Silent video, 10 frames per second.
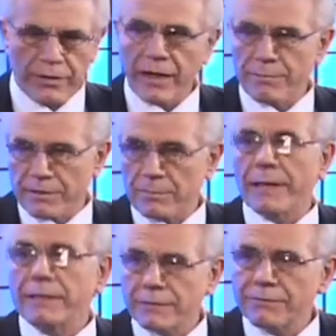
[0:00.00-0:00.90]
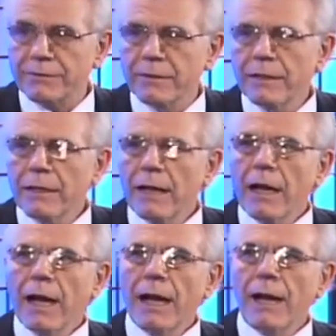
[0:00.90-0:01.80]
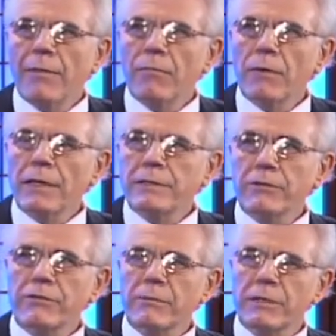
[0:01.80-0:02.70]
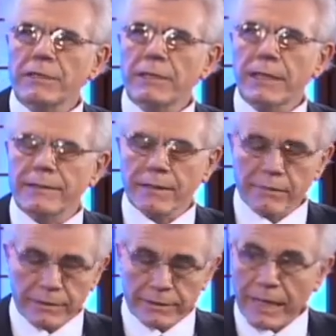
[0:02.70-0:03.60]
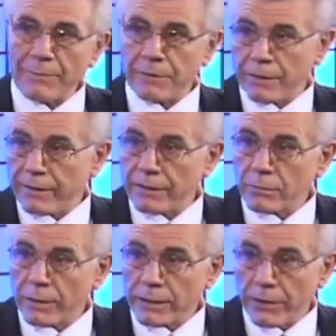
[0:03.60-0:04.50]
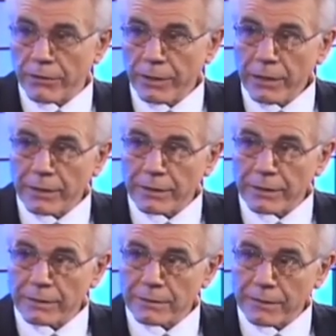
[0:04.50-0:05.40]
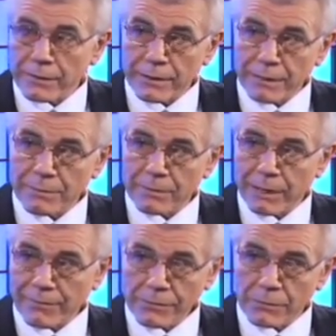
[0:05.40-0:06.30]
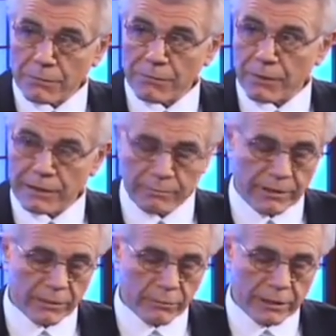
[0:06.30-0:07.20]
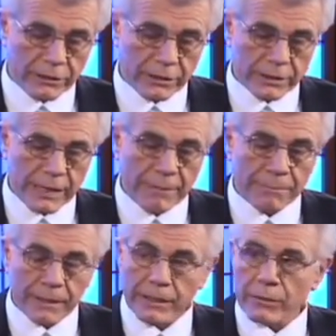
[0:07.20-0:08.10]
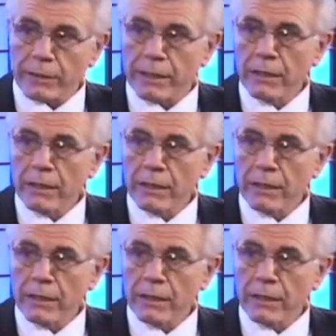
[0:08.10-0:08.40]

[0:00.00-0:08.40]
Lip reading: their perspective. It's interesting when you say sometimes it can tap into things we don't know, because at the deepest levels of reverse speech, we're actually tapping into a